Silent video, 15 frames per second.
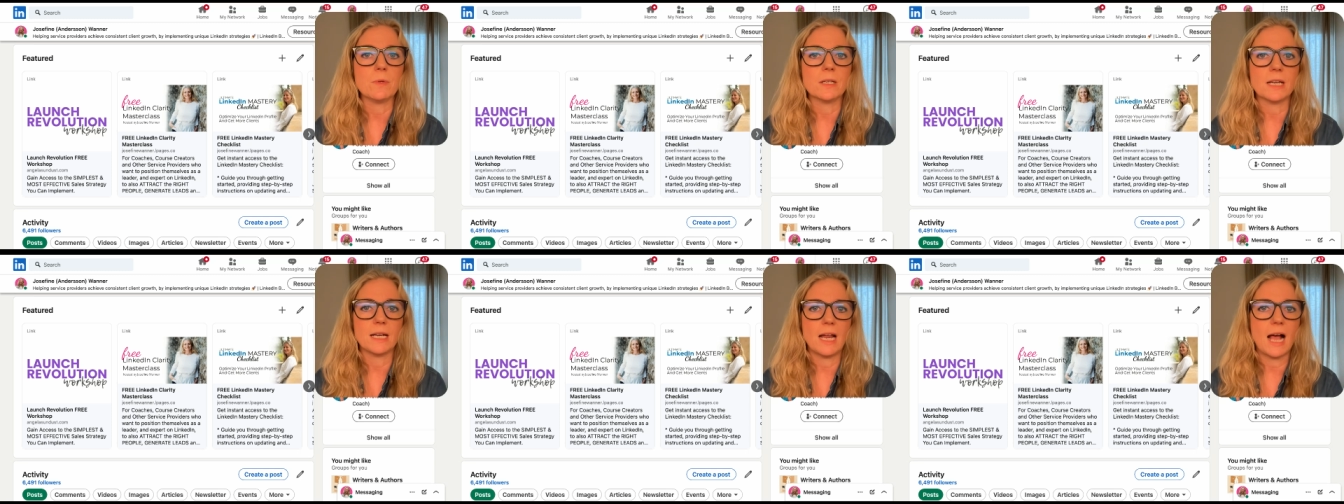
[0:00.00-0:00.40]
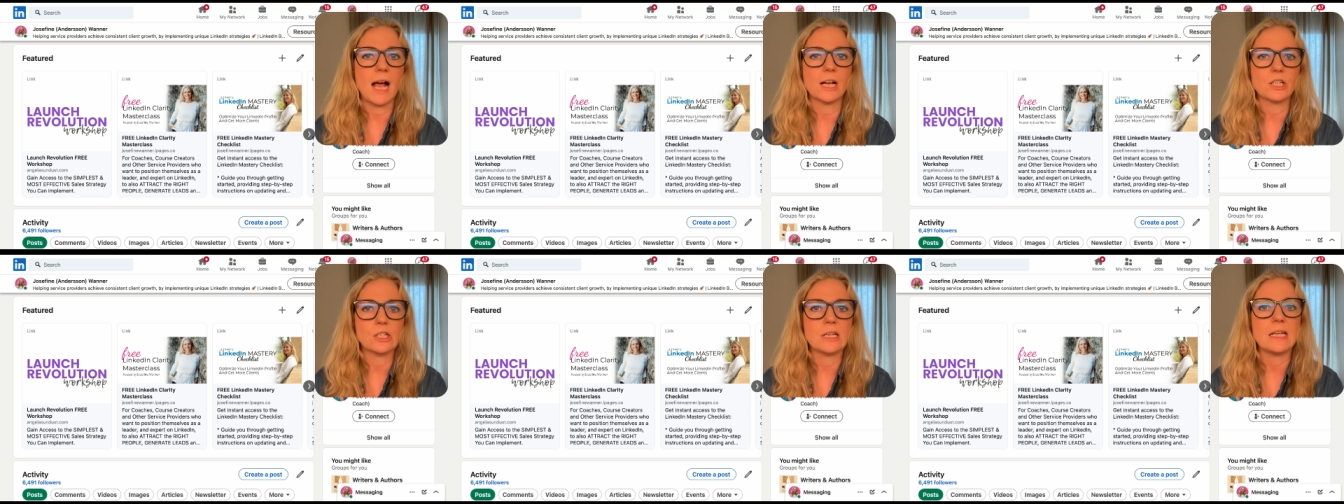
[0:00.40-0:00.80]
people can
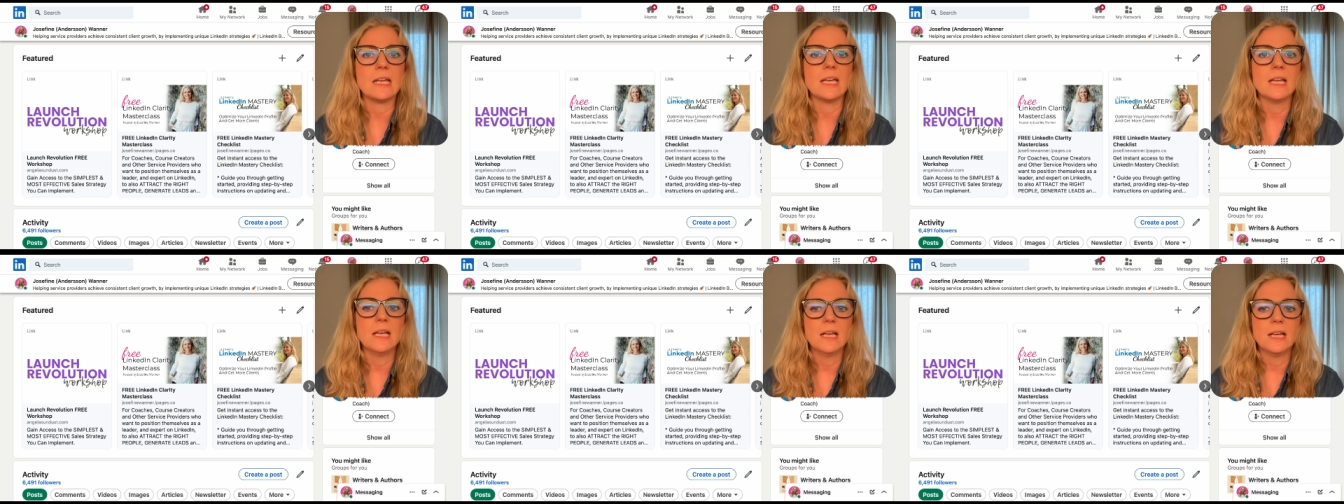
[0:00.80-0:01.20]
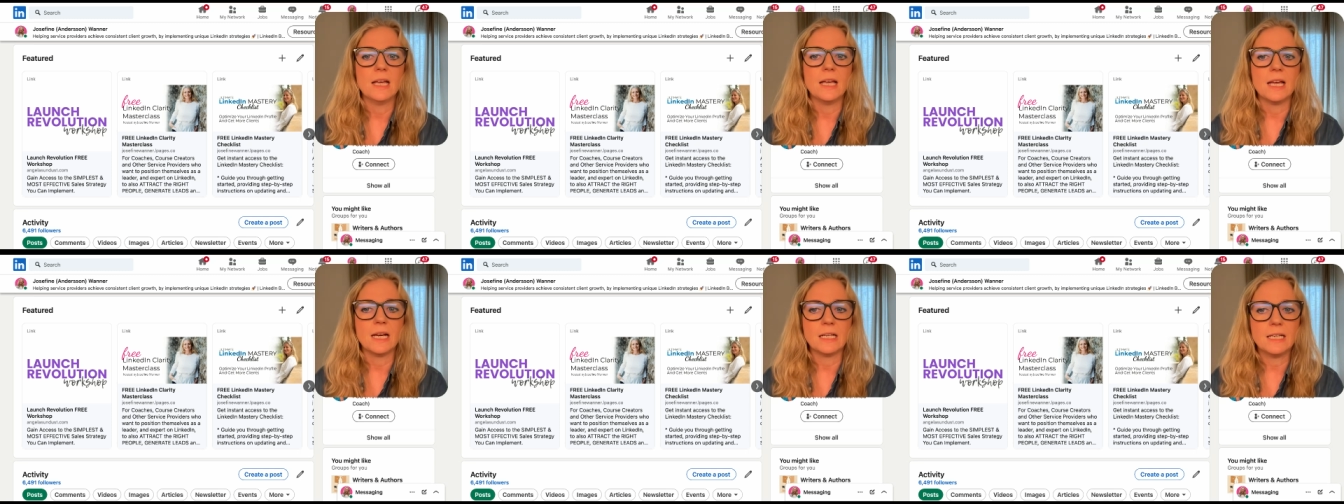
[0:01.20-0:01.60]
actually
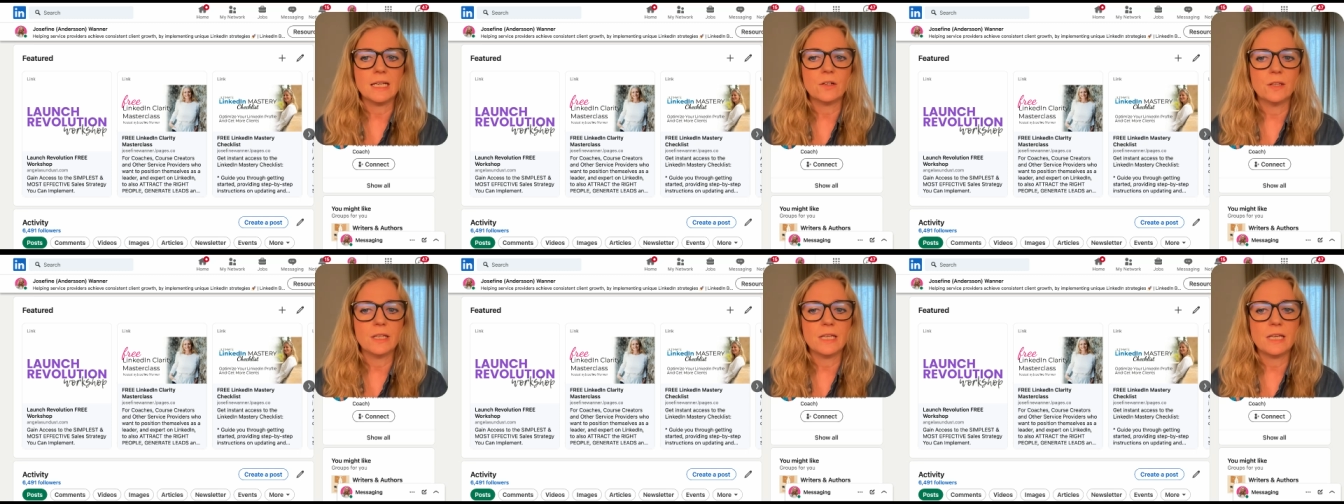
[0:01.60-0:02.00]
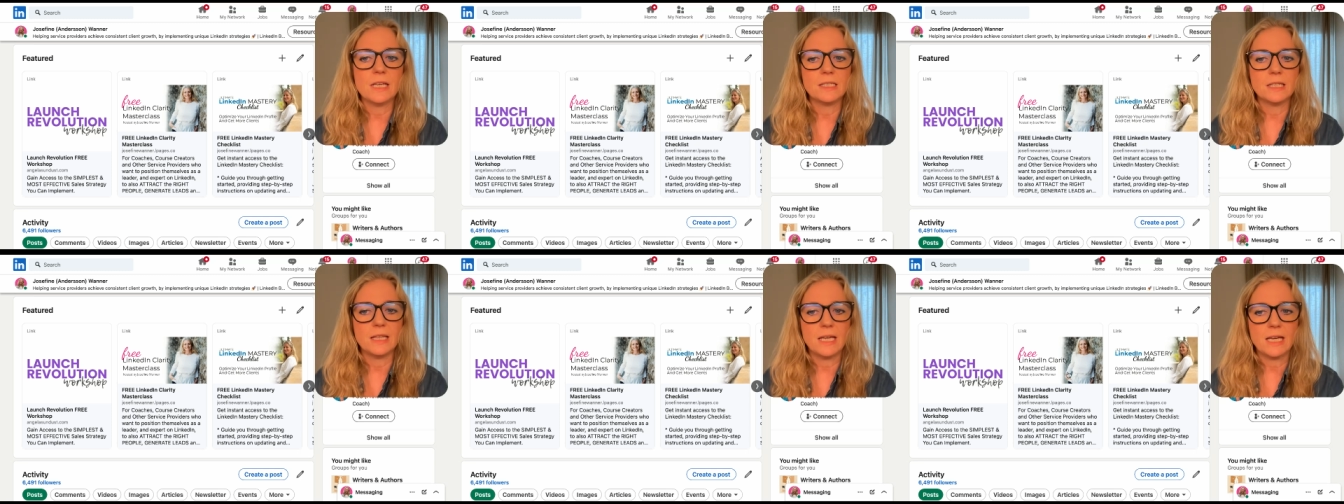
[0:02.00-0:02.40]
click on
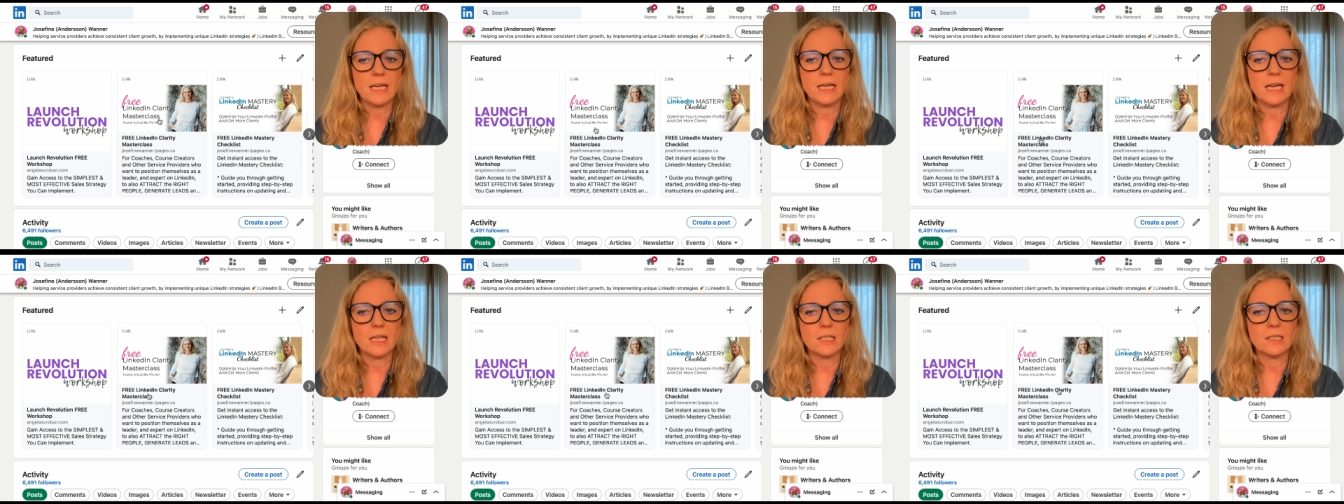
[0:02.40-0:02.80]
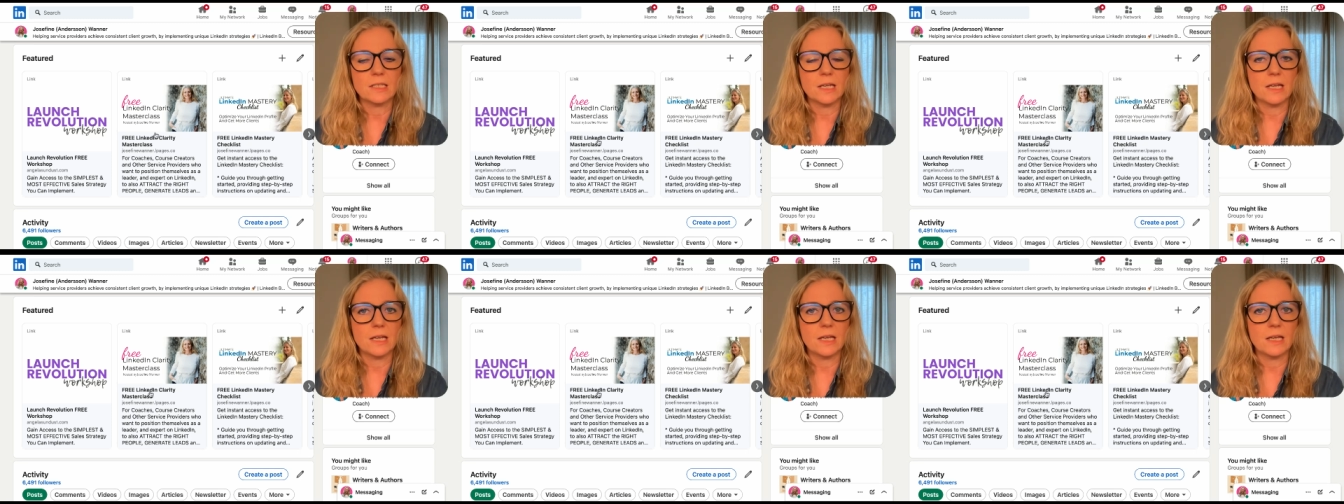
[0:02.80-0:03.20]
these, and they
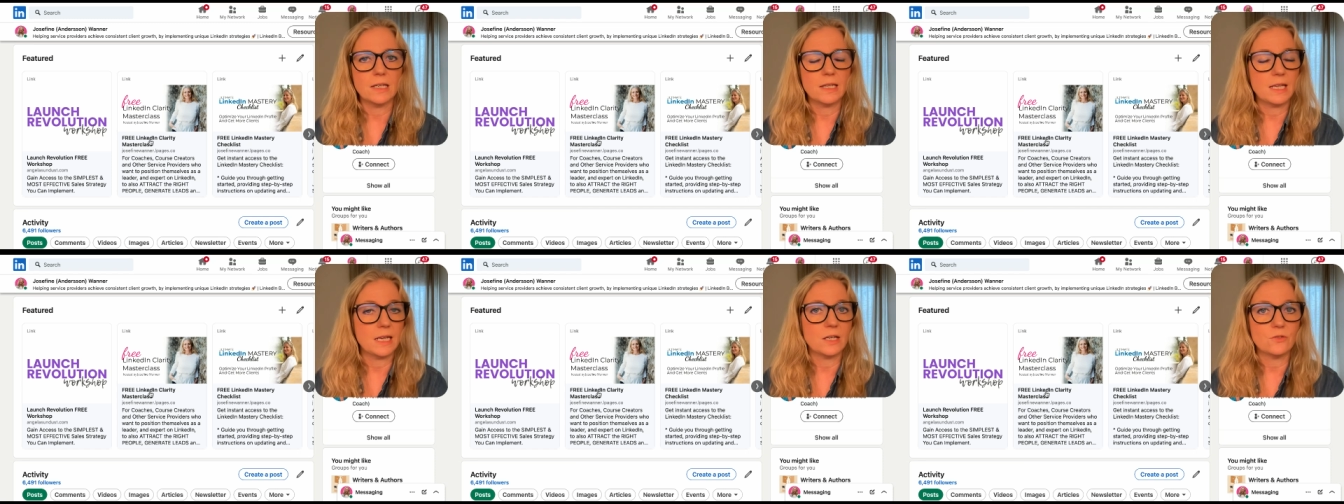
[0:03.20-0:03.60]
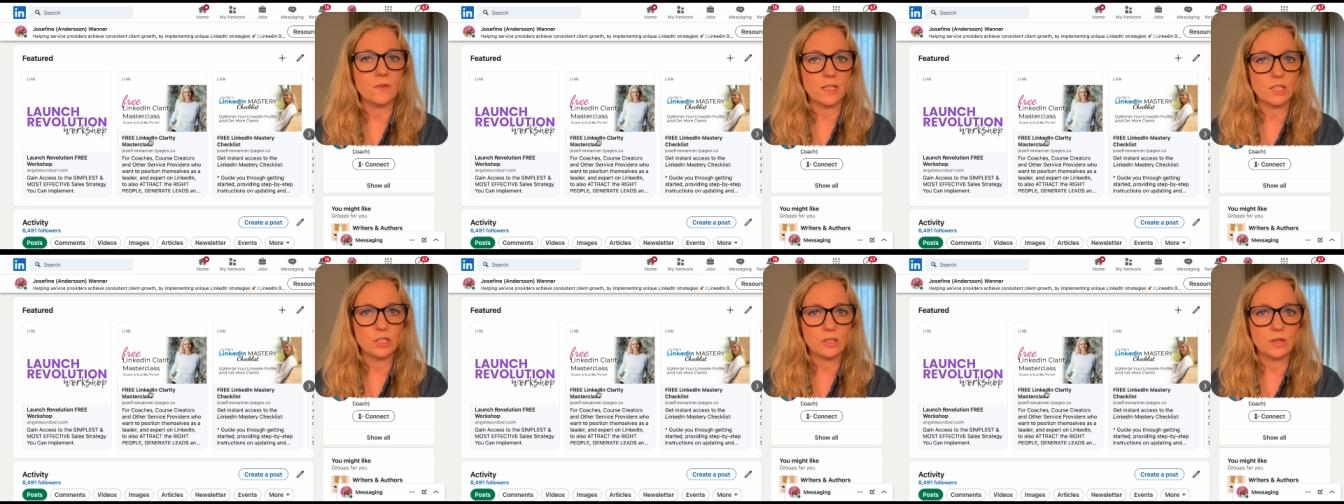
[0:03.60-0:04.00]
can
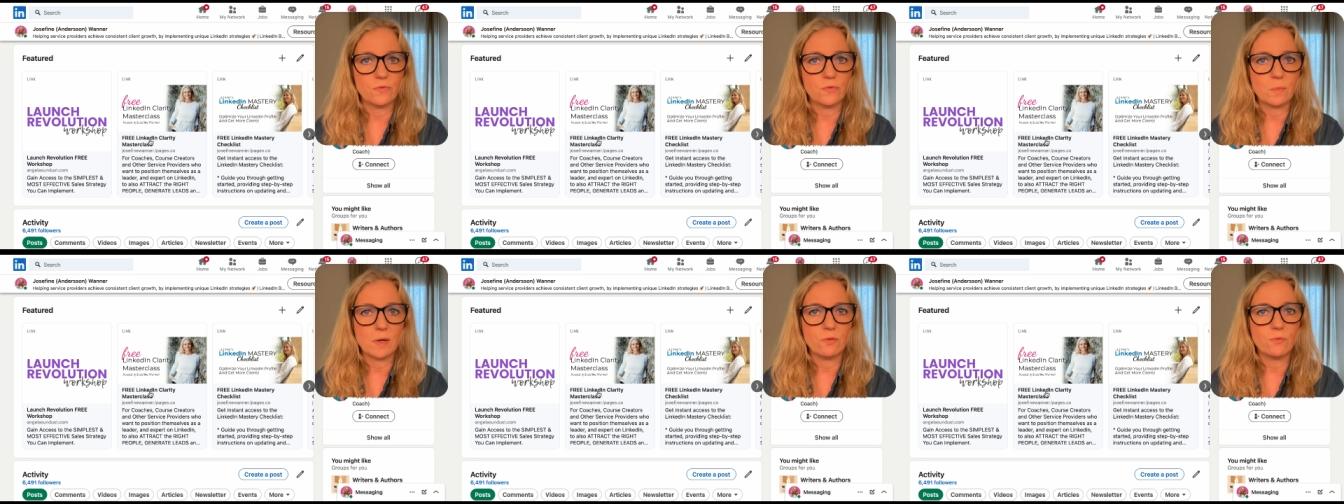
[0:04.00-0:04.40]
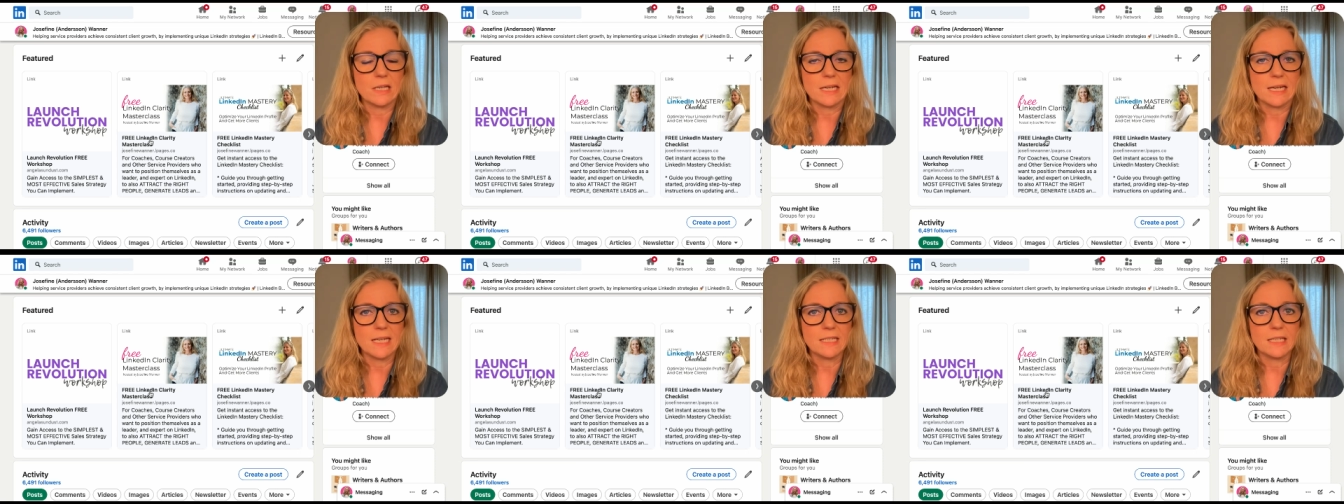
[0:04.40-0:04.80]
register for my
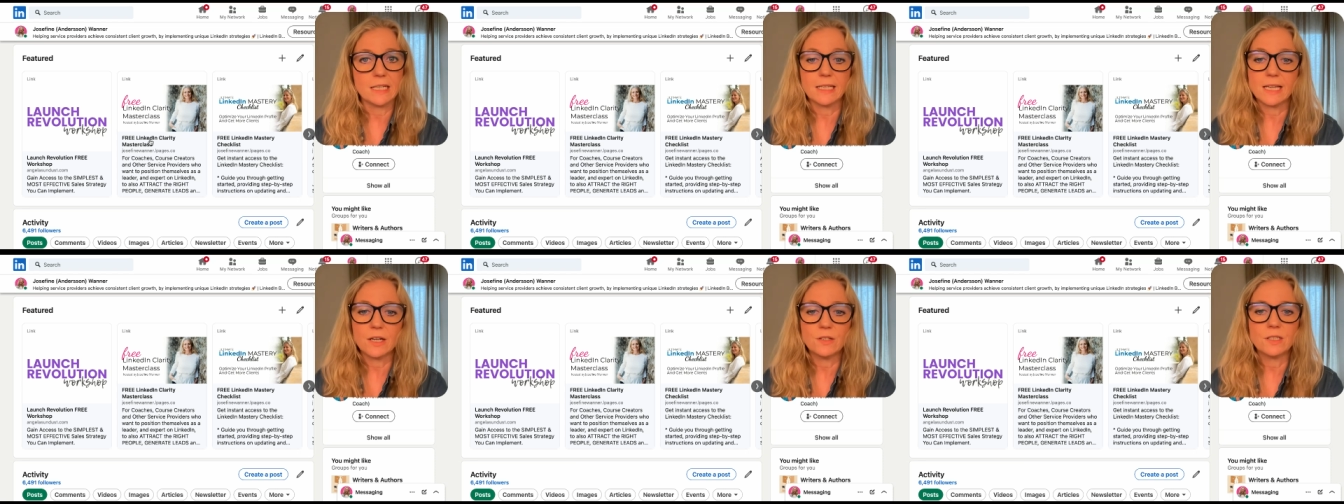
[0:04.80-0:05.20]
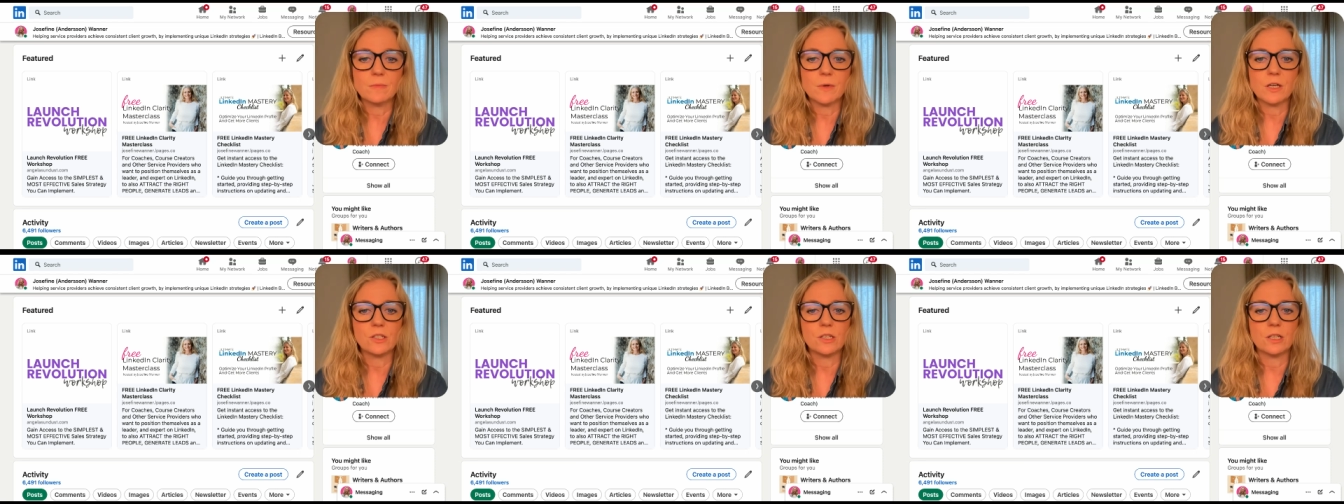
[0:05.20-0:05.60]
free LinkedIn Clarity
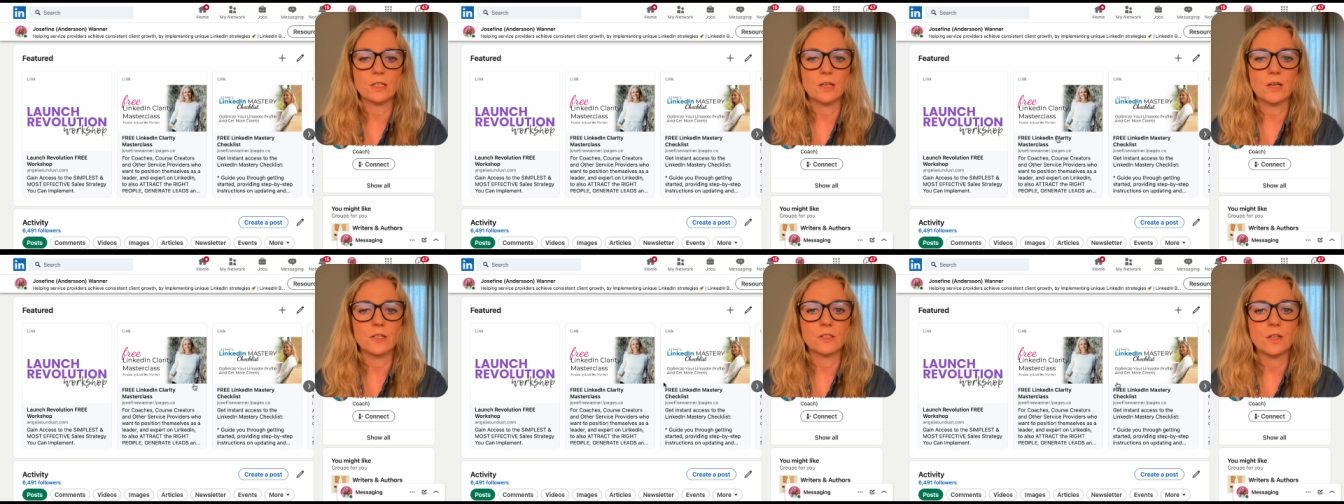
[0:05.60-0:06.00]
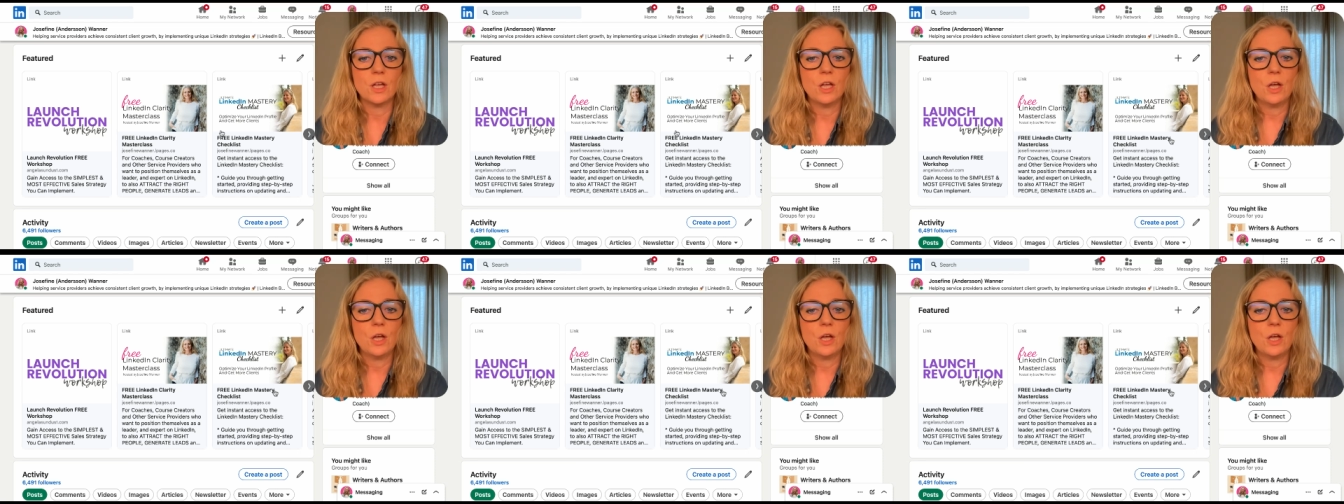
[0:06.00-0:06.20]
Masterclass,